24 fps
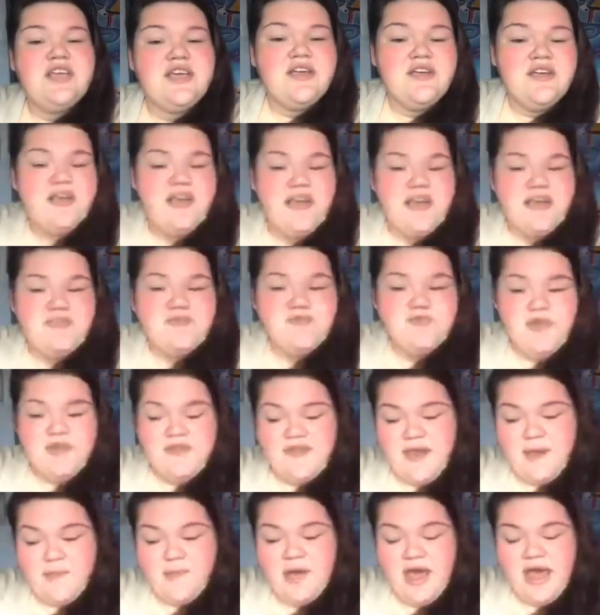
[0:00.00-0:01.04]
and run
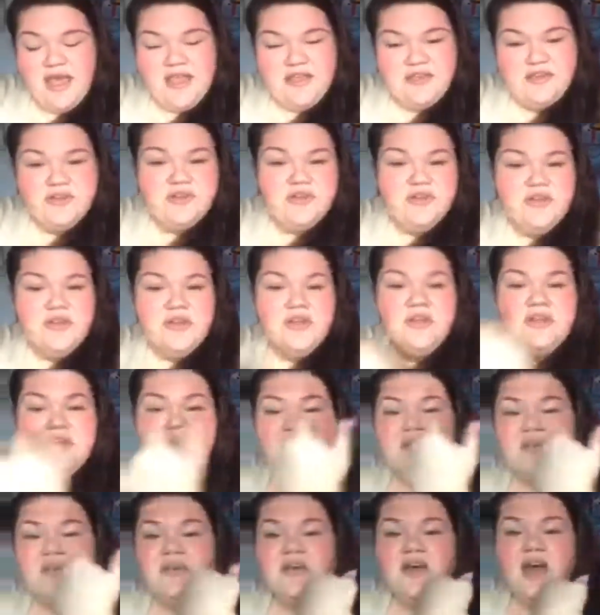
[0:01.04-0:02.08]
that by you.
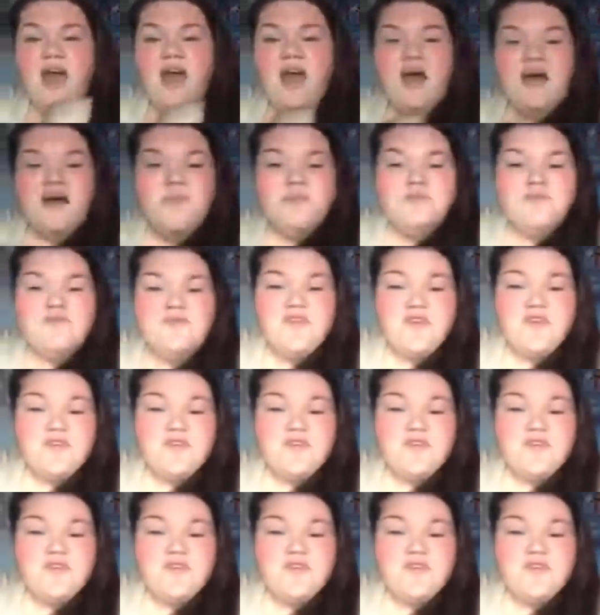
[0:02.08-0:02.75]
Feel